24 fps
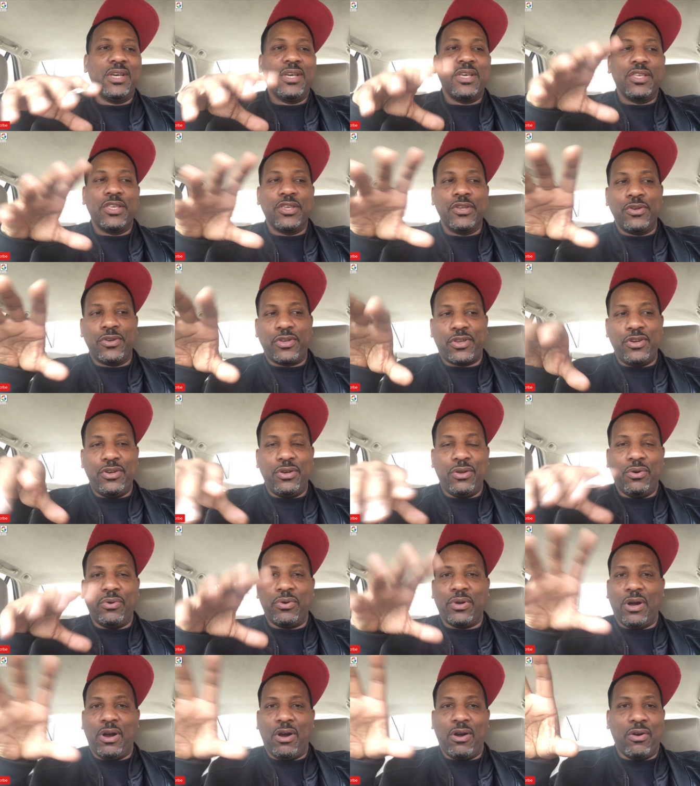you know,
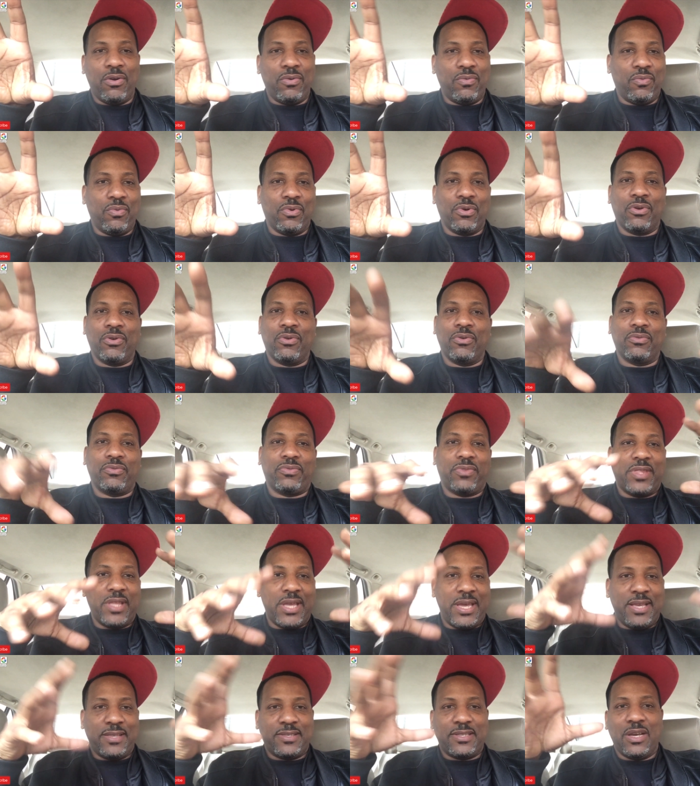the artwork,
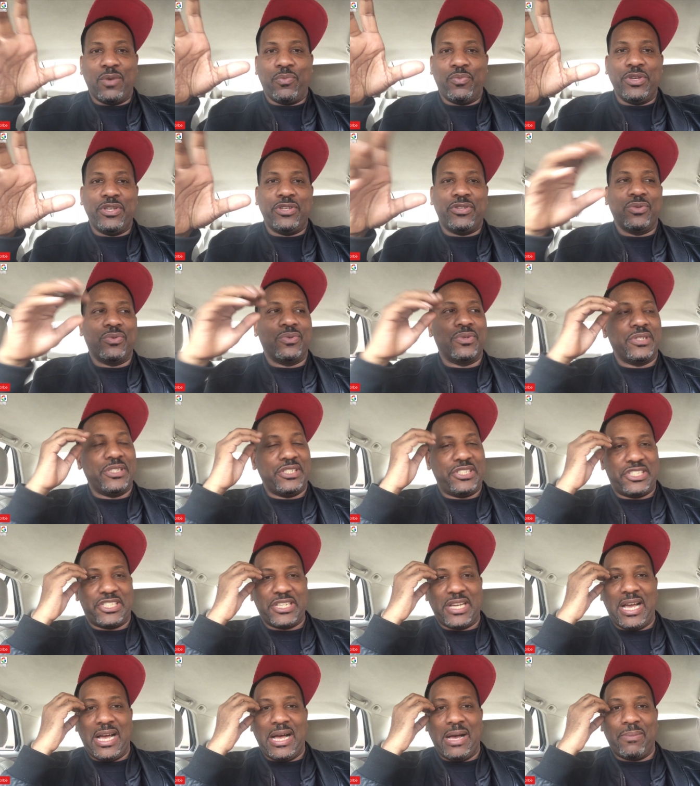things that we do in the
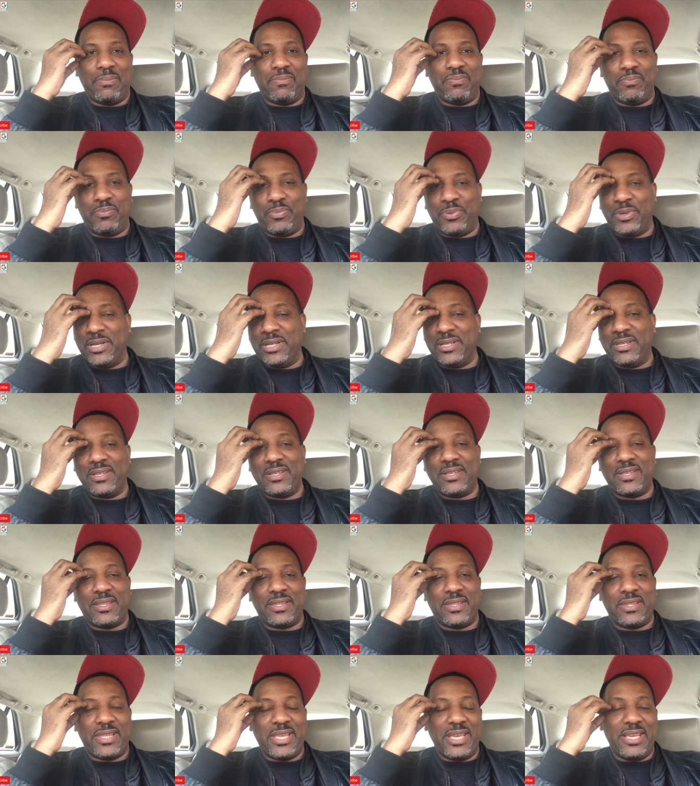shop. But
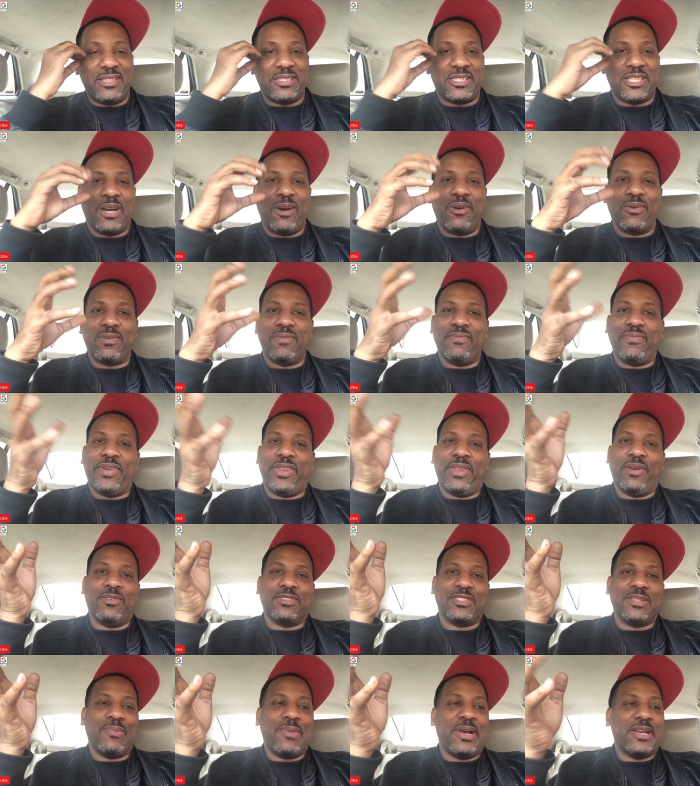these talking
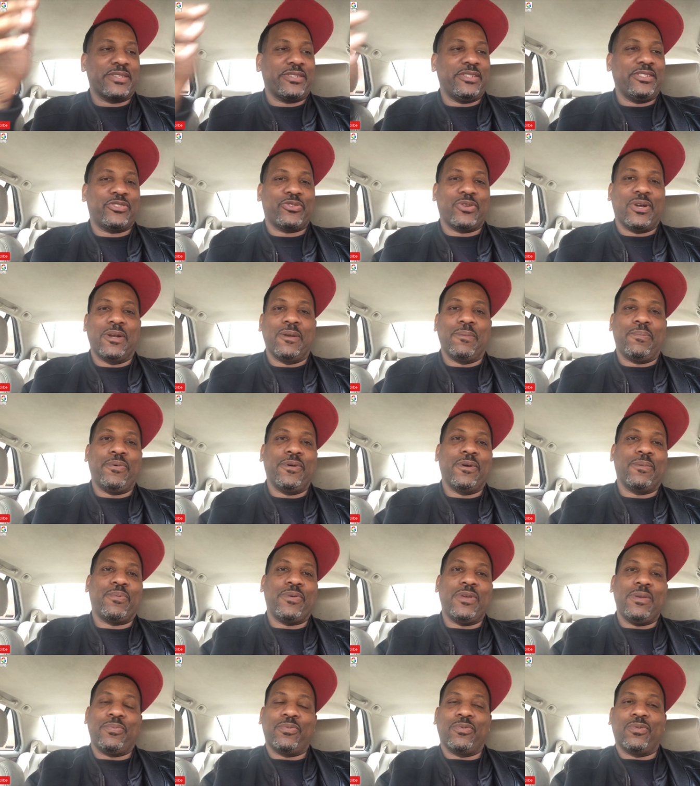videos, I'm actually trying to put
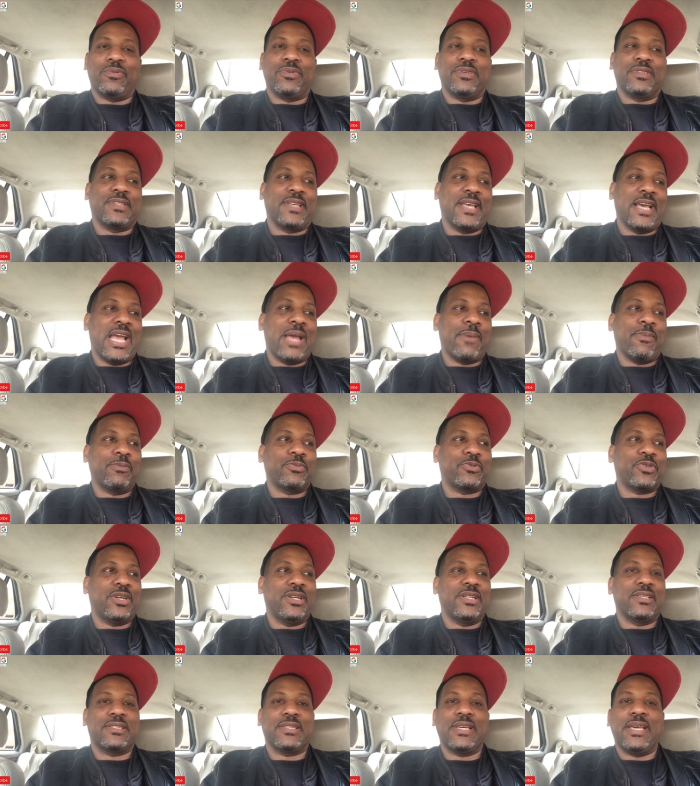people on this game. I'm
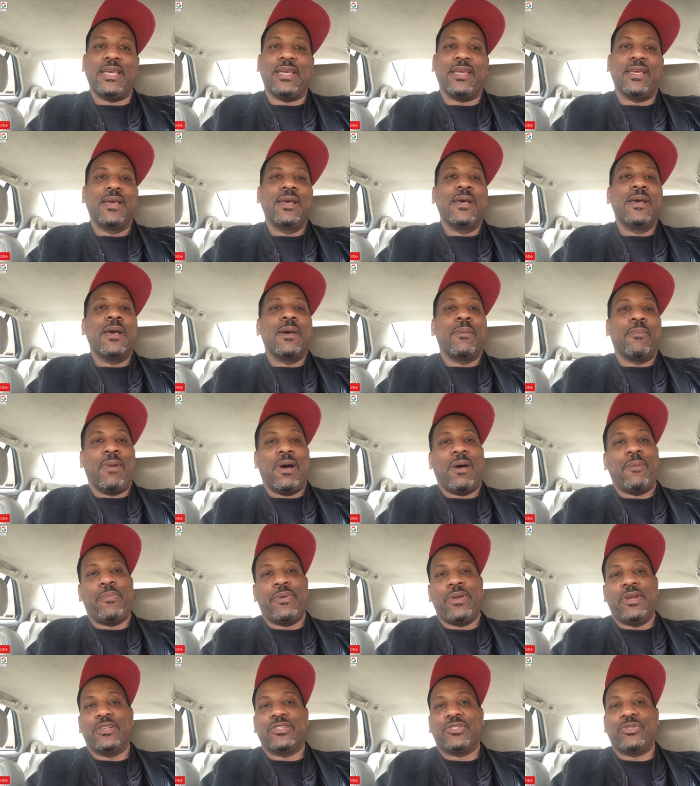trying to take my
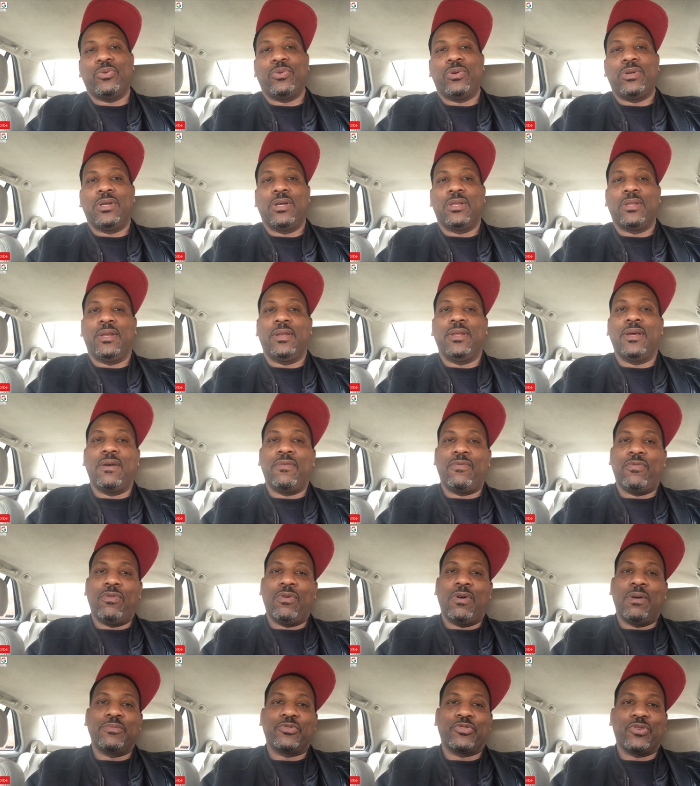business to another
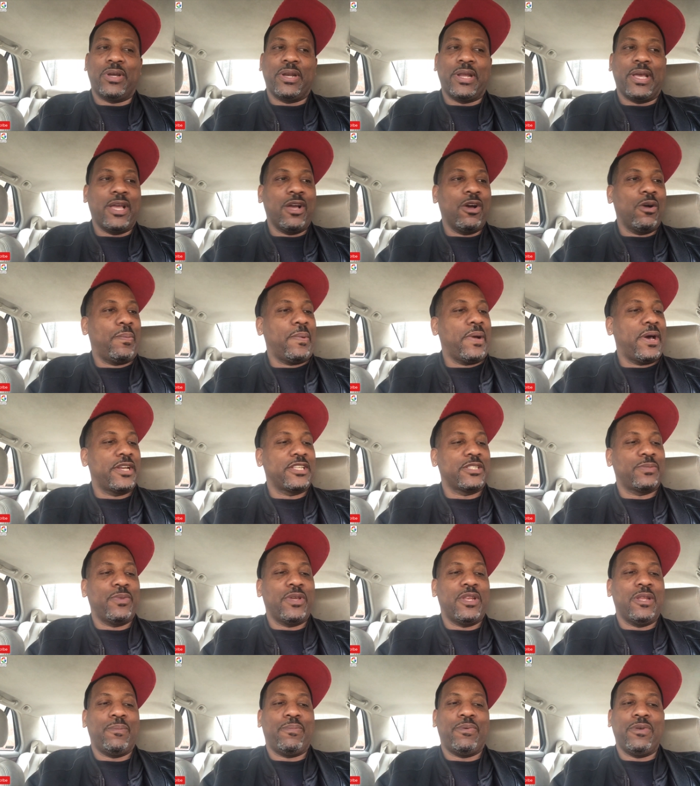level. I'm trying to help out as
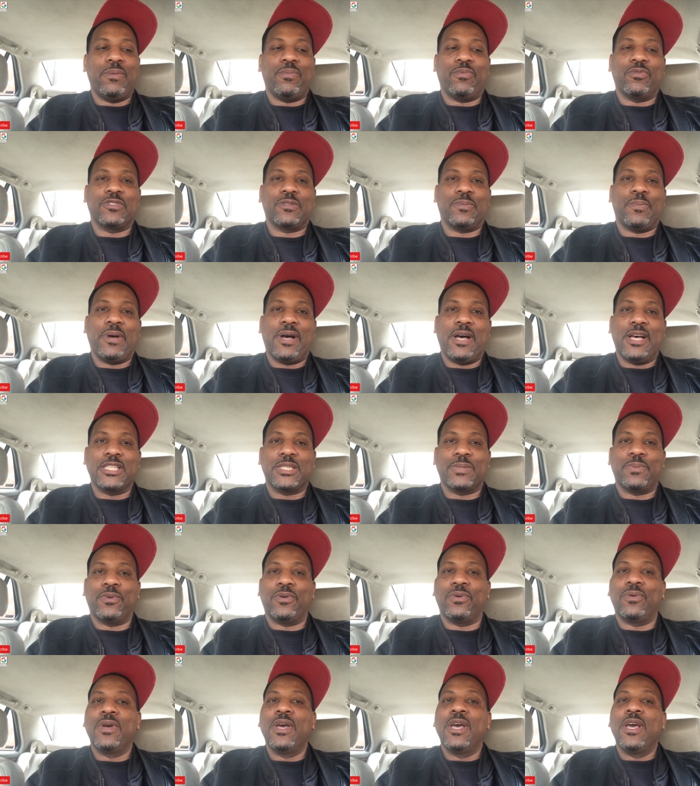many people as possible,